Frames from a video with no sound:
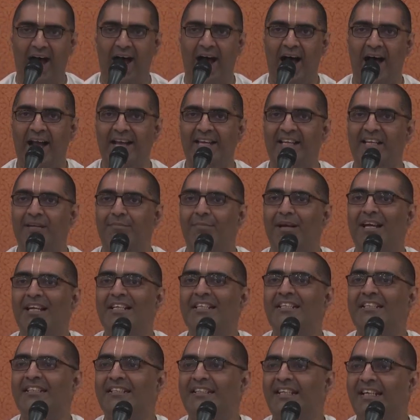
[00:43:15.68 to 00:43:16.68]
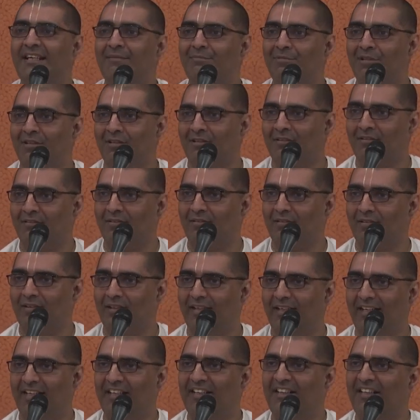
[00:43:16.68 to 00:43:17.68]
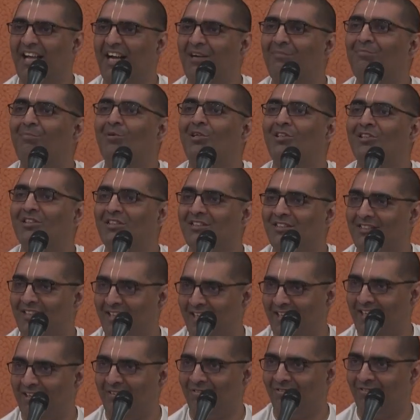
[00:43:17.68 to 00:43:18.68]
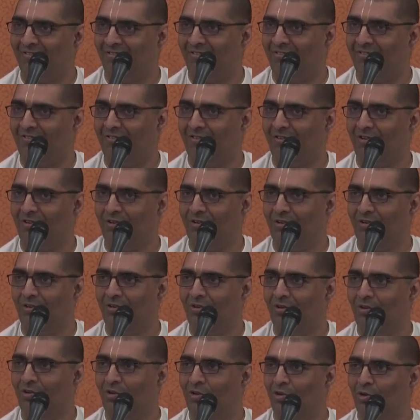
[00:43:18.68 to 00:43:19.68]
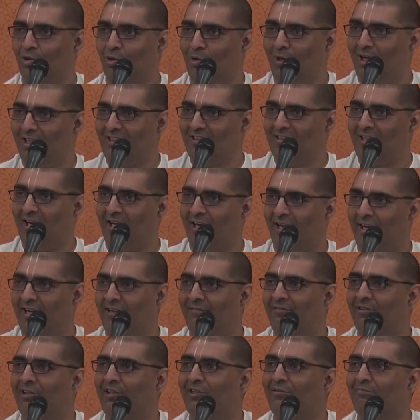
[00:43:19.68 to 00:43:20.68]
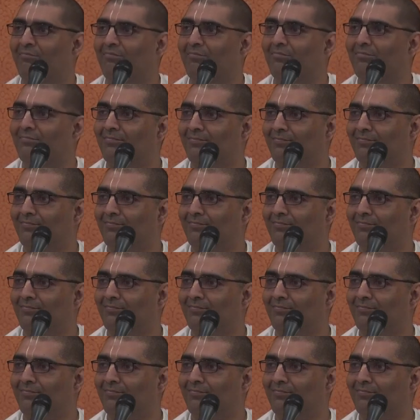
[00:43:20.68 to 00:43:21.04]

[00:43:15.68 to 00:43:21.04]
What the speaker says: I remain stable in that person's life who has Narayan with him.